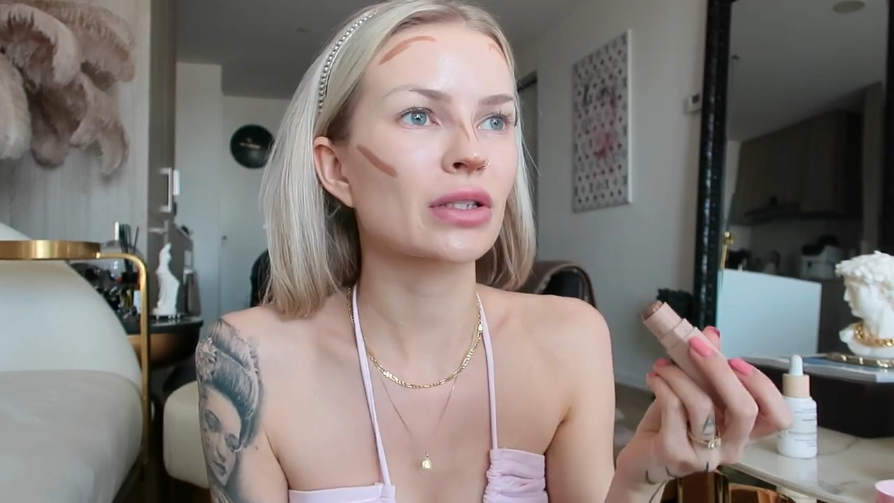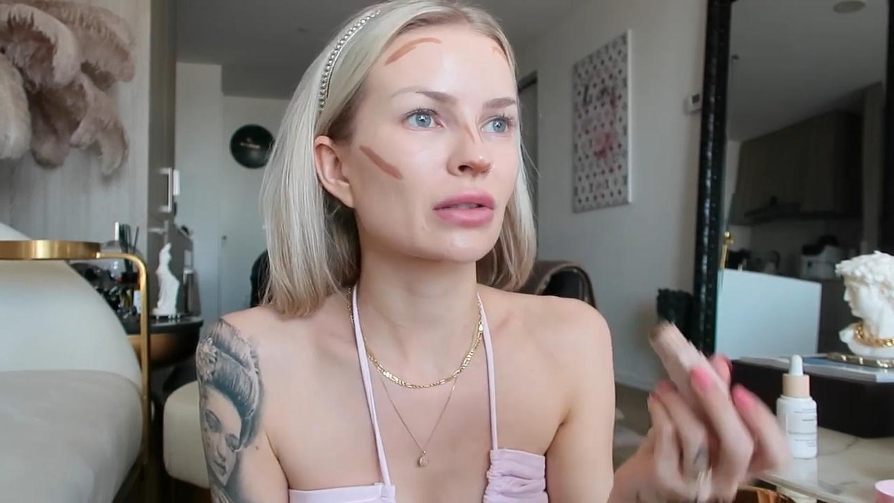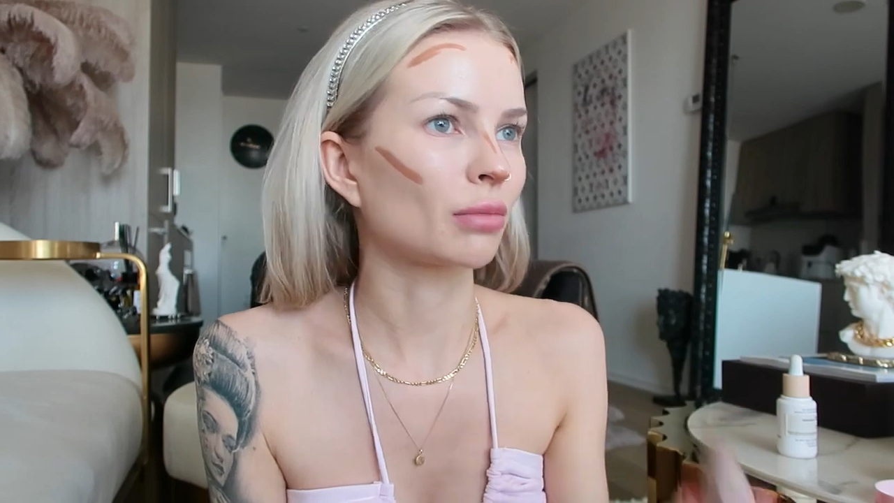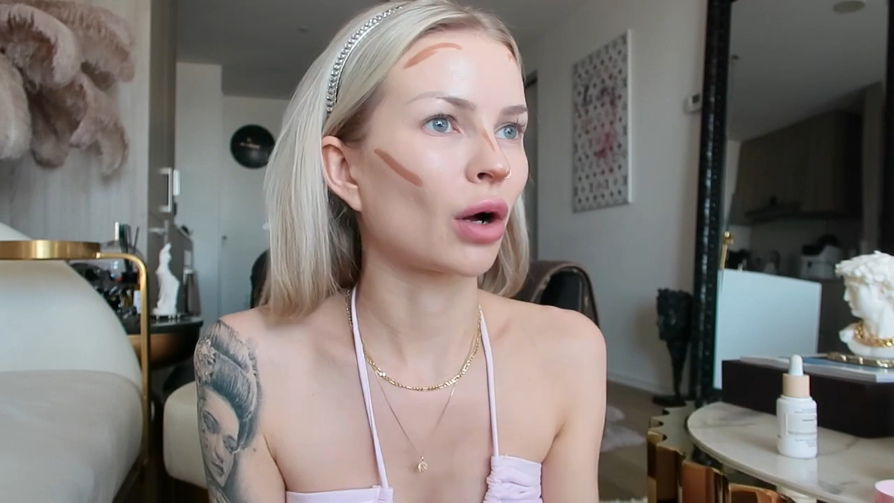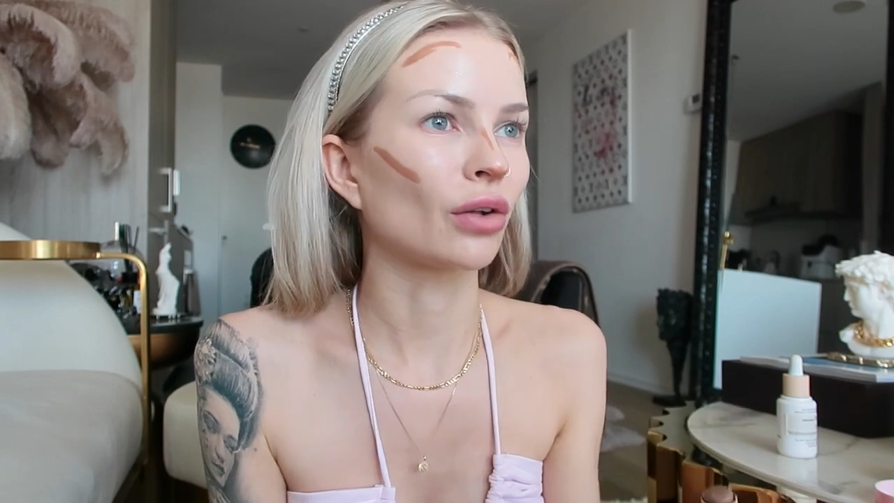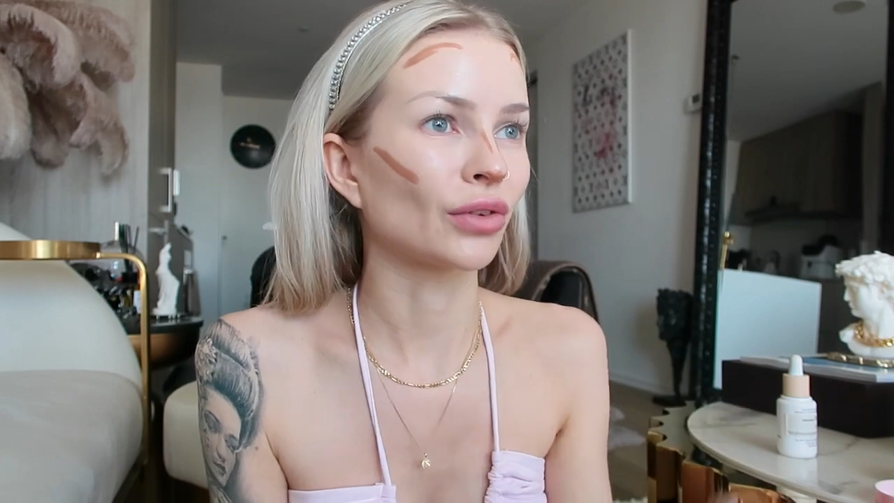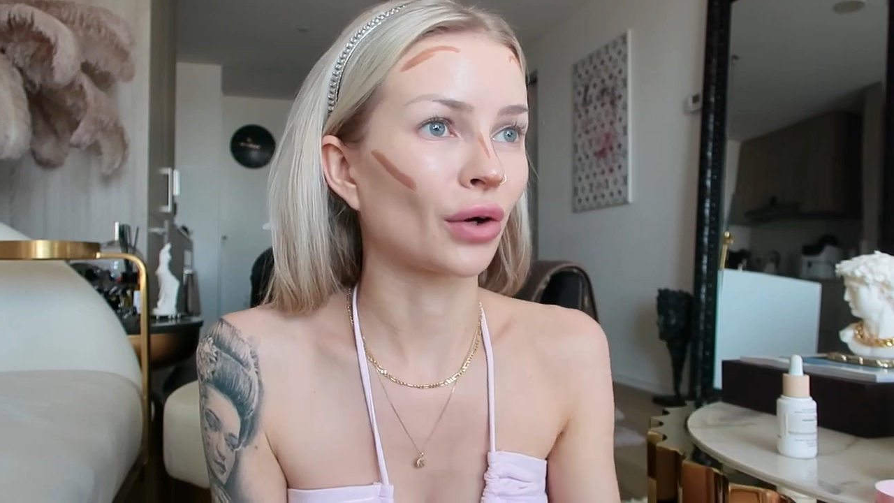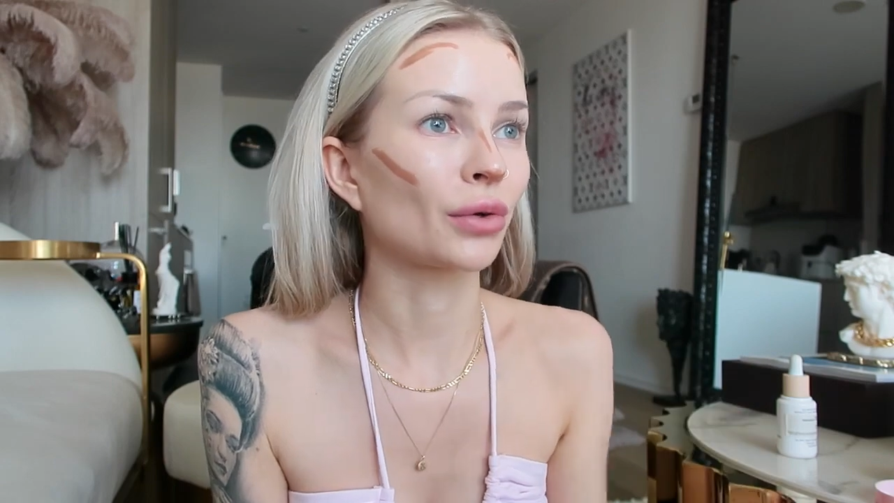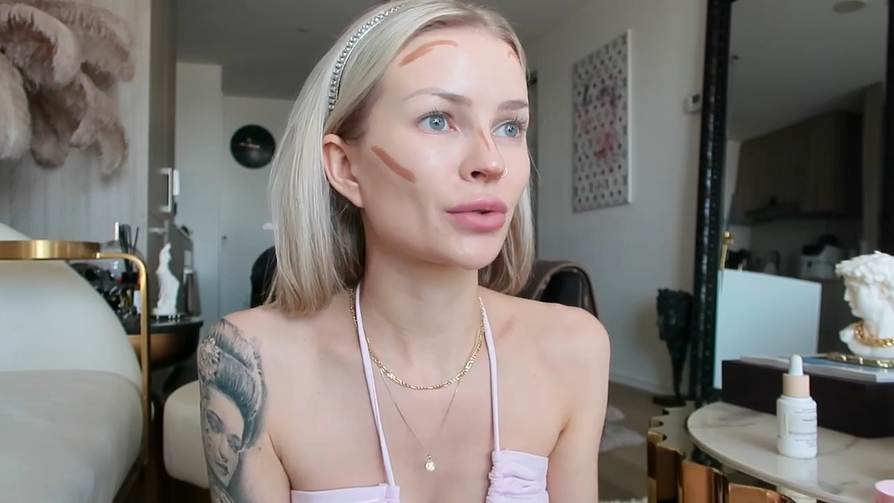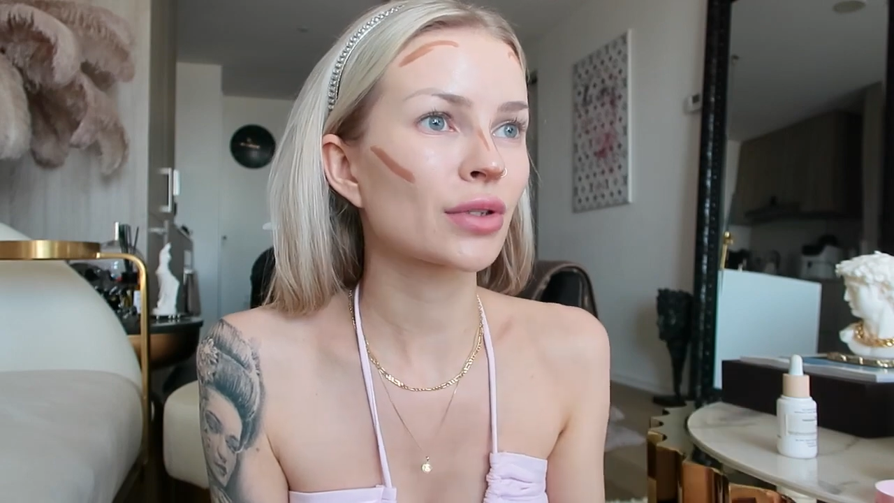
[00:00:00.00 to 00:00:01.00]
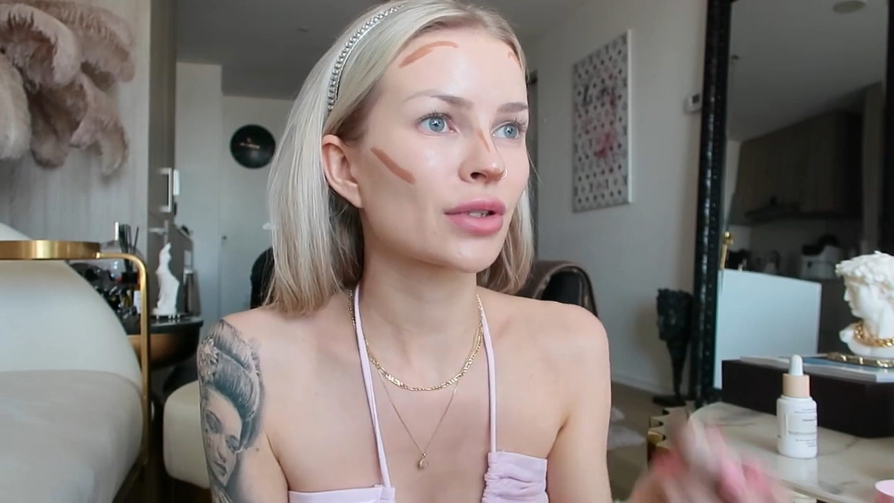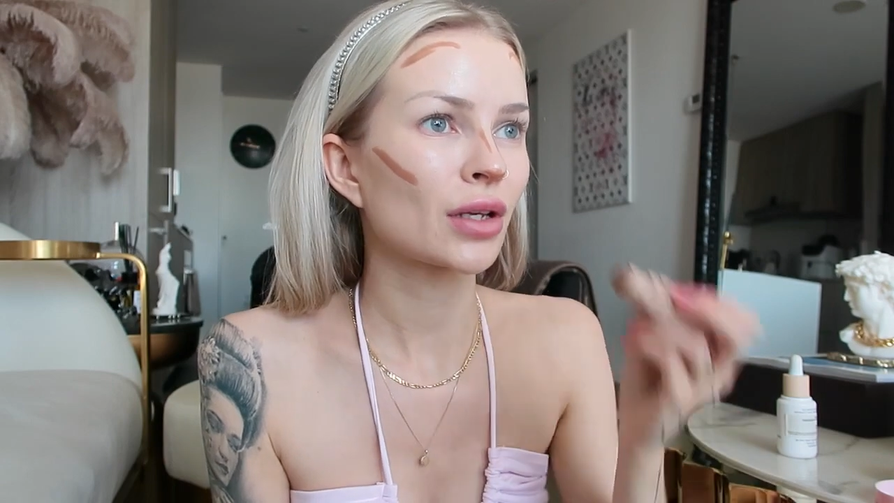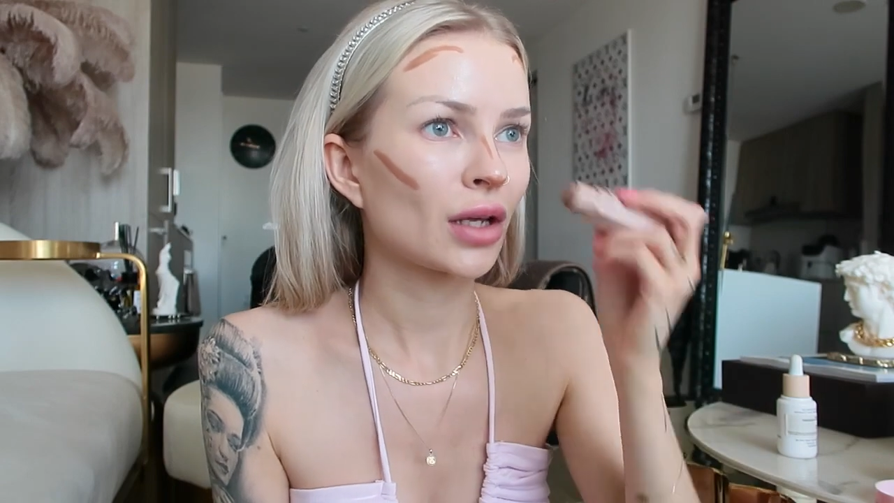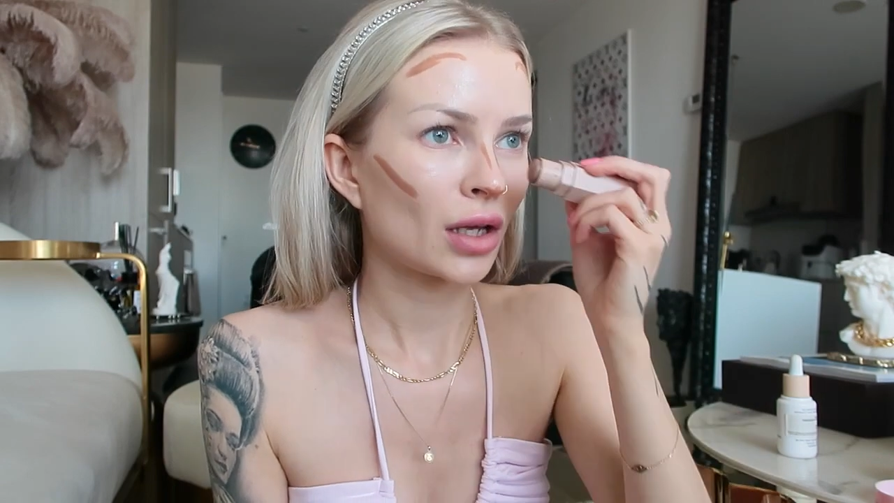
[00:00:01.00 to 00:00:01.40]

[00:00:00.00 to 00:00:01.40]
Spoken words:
small nose,